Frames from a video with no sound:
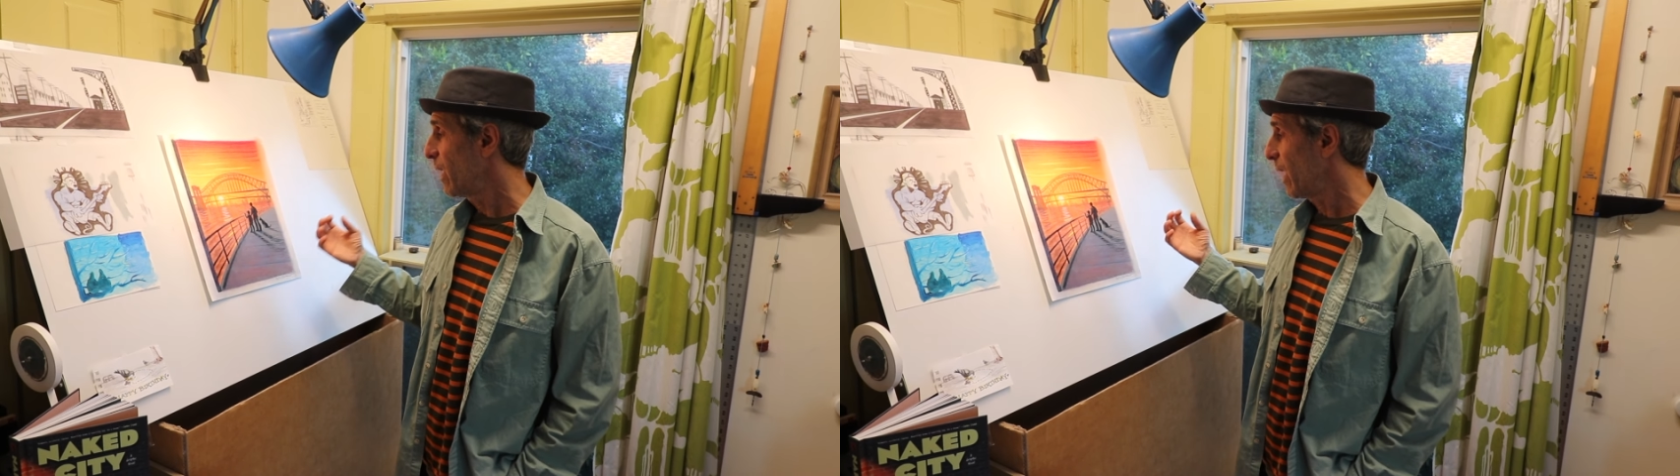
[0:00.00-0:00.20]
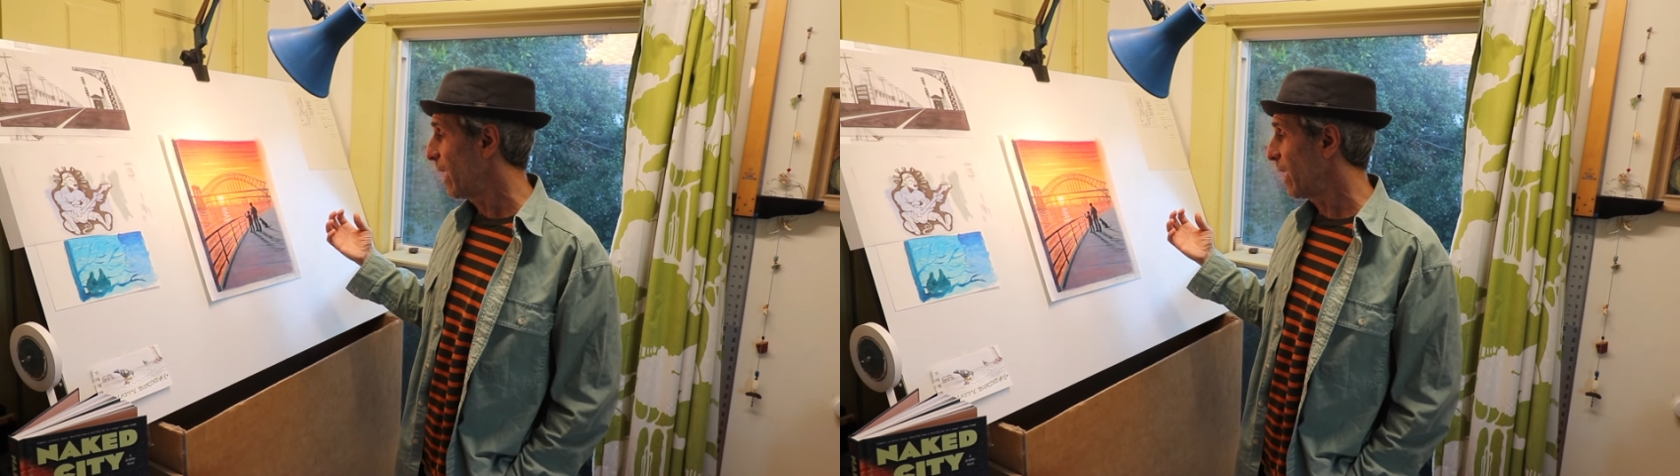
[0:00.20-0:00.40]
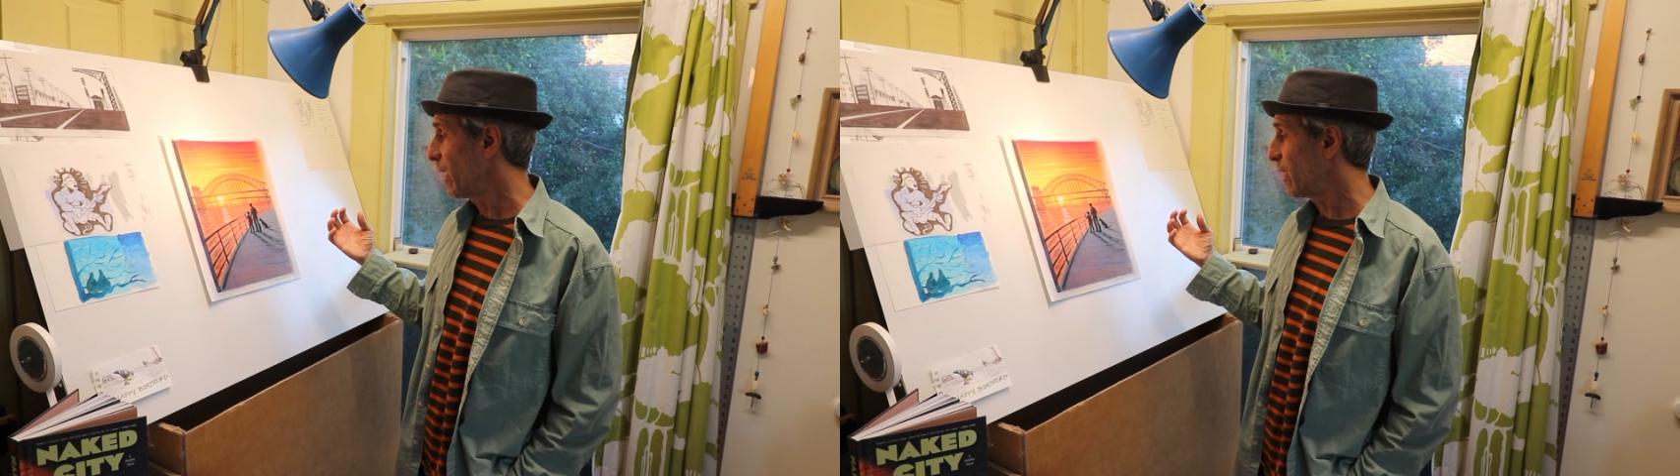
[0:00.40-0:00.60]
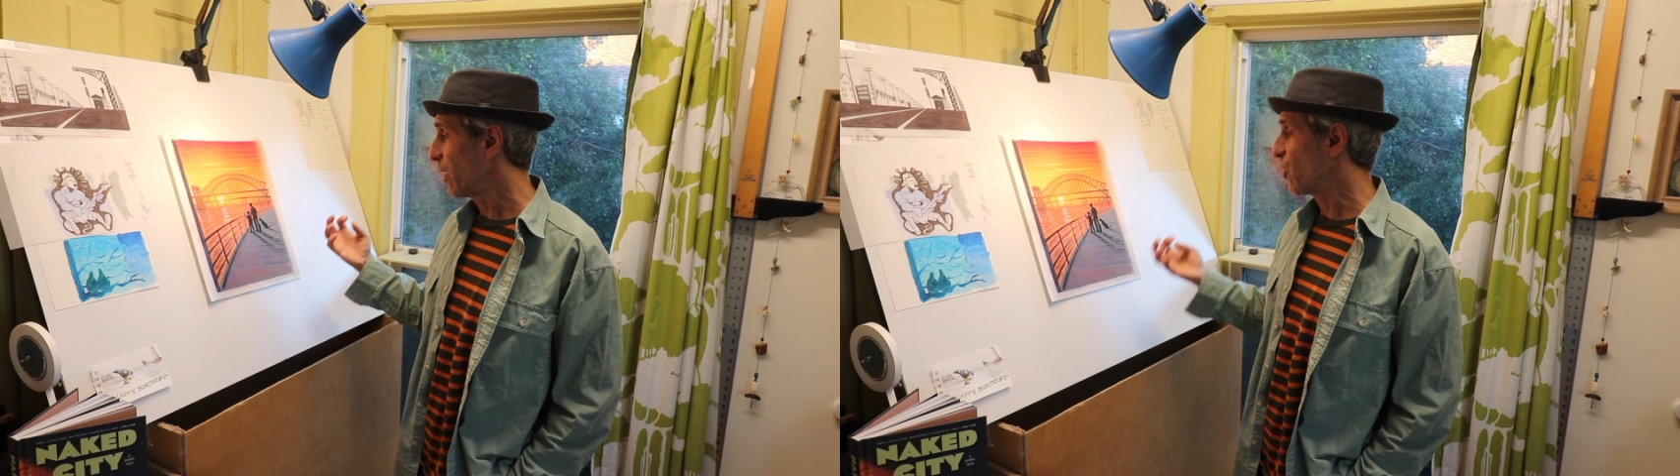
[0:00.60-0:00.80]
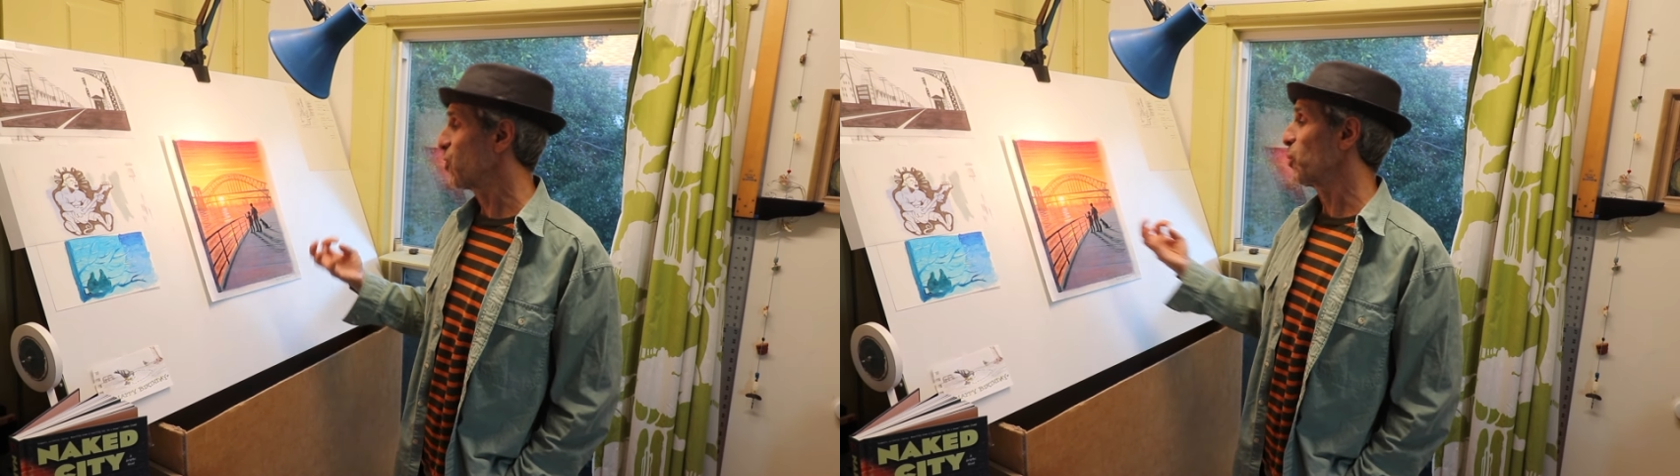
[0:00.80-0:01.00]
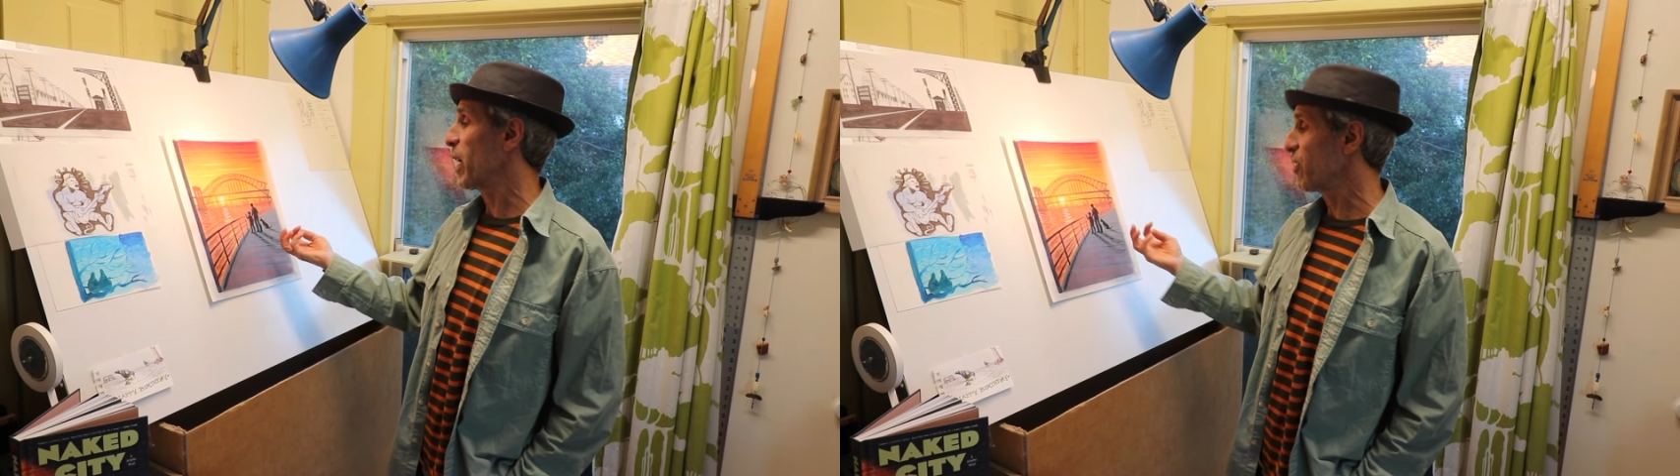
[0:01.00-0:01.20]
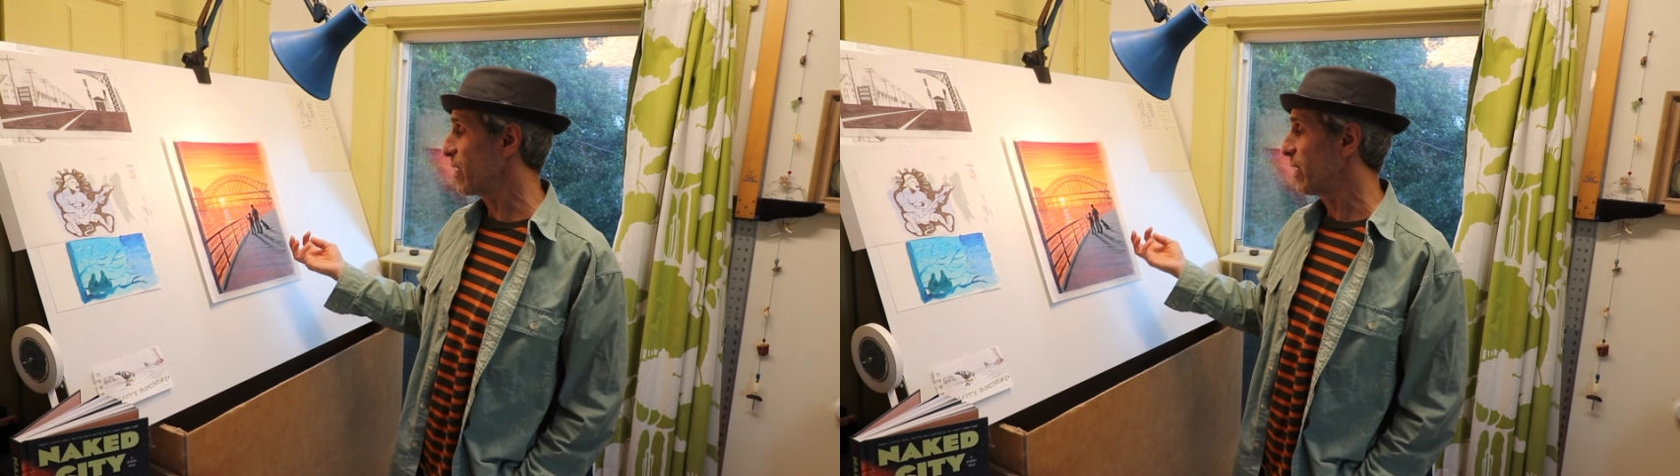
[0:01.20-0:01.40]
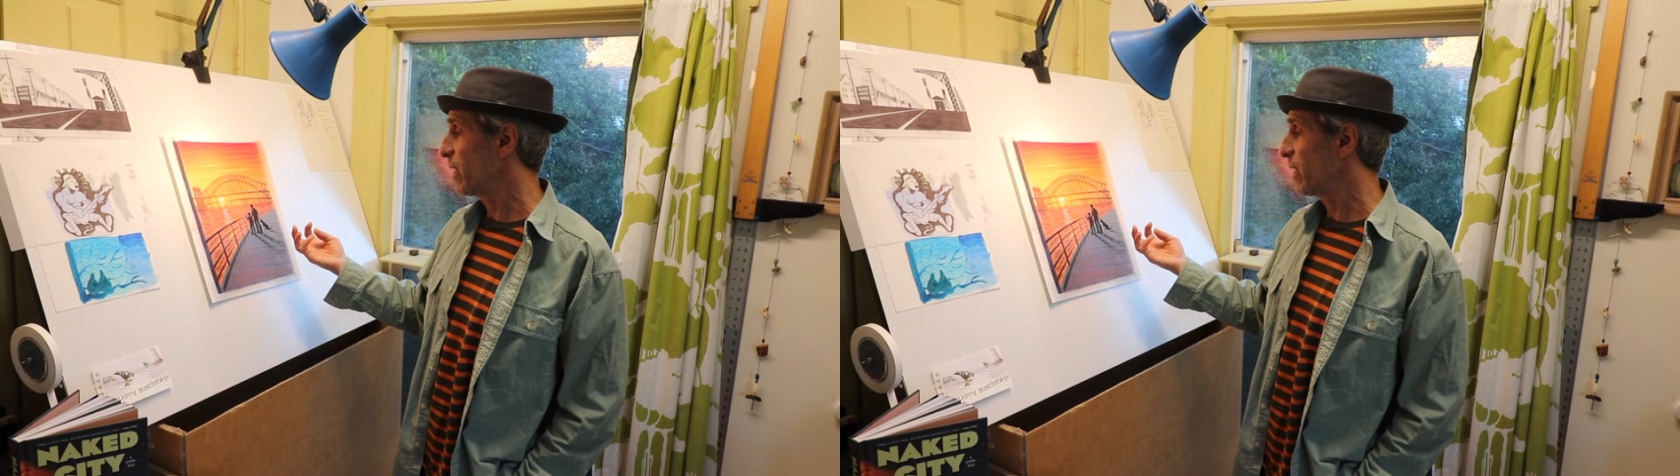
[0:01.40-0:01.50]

and express it